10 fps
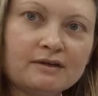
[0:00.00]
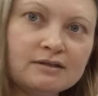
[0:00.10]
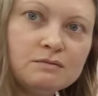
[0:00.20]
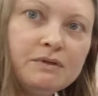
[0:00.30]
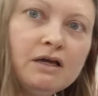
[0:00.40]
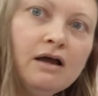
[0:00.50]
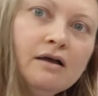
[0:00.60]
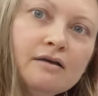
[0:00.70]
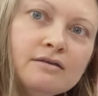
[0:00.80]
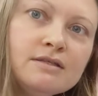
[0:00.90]
is
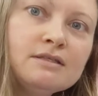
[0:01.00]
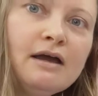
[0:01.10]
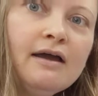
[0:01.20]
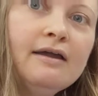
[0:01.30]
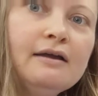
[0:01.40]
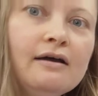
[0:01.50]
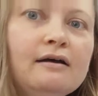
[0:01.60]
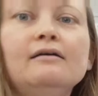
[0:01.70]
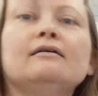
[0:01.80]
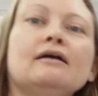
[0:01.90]
because
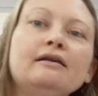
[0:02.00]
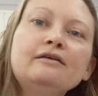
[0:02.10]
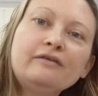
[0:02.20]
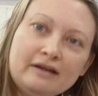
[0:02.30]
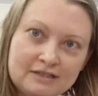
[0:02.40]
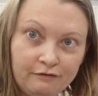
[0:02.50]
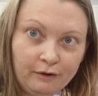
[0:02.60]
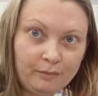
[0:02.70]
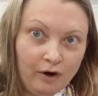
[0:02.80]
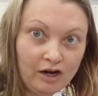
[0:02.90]
I got another idea
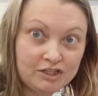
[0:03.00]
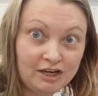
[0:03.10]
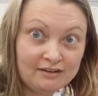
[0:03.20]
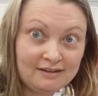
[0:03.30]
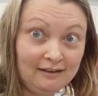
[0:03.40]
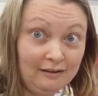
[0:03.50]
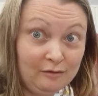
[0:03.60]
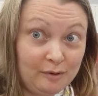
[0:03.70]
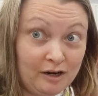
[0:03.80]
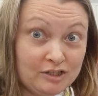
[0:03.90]
for a project. I
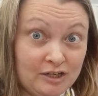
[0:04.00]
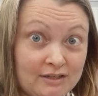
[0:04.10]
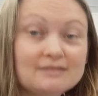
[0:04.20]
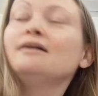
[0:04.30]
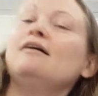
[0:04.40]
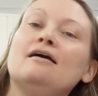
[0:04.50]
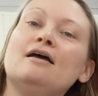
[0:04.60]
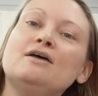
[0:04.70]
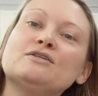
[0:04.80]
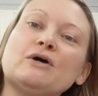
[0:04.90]
love projects.
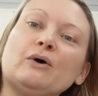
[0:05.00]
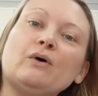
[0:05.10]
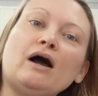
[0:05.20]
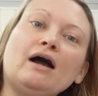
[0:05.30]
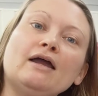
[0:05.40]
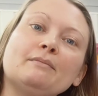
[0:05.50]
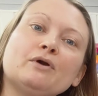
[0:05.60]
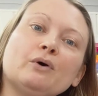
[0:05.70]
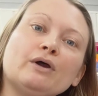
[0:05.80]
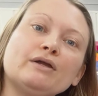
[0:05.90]
So I am
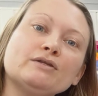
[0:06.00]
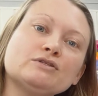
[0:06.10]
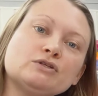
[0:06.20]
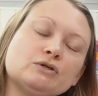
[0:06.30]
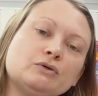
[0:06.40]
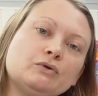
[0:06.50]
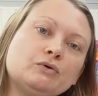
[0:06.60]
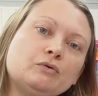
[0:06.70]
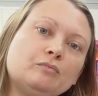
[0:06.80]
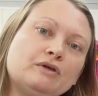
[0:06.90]
going
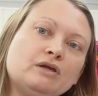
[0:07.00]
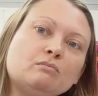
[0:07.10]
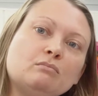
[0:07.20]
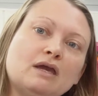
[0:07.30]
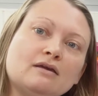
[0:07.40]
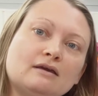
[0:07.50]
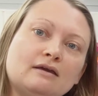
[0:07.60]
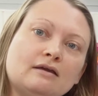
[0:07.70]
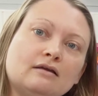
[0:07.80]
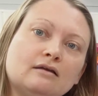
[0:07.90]
to be
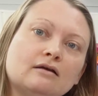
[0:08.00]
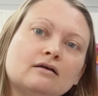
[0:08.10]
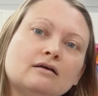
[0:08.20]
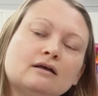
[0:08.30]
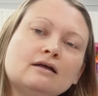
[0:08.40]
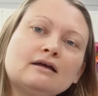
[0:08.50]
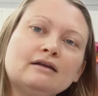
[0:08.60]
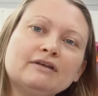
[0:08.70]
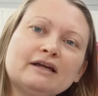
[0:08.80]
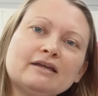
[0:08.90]
making
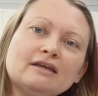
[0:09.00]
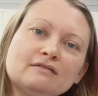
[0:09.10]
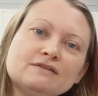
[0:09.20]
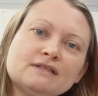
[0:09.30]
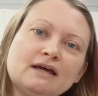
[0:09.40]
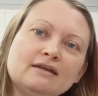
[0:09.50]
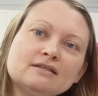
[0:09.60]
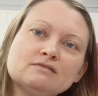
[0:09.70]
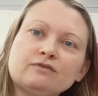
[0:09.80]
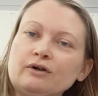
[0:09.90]
kind of like a gift set.
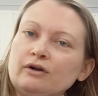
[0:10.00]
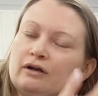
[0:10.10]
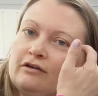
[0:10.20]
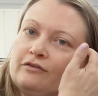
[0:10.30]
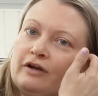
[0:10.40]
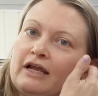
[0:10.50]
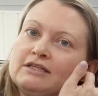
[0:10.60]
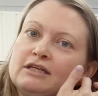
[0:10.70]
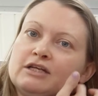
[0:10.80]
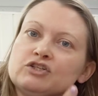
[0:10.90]
It's for an
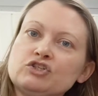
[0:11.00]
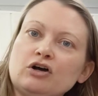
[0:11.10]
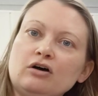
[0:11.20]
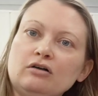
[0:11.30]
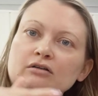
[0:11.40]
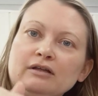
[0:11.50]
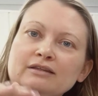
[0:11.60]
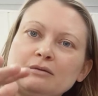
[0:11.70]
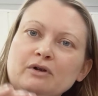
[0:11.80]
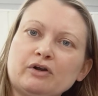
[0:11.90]
18-inch doll,
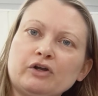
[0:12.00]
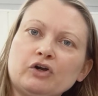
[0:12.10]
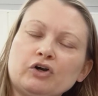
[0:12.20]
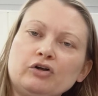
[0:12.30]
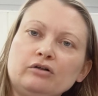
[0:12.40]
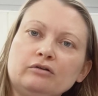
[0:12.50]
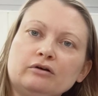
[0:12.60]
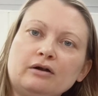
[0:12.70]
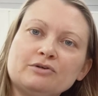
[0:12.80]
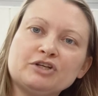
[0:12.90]
like the American Girl
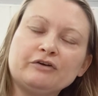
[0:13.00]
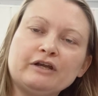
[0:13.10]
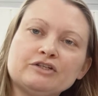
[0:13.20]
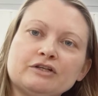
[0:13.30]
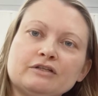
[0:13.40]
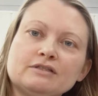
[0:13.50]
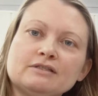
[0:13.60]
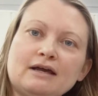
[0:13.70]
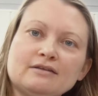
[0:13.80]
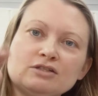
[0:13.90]
or our generation
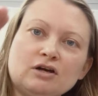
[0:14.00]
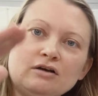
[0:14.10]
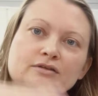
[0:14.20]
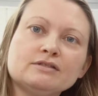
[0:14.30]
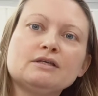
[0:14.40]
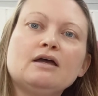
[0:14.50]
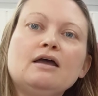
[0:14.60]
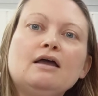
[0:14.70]
size dolls.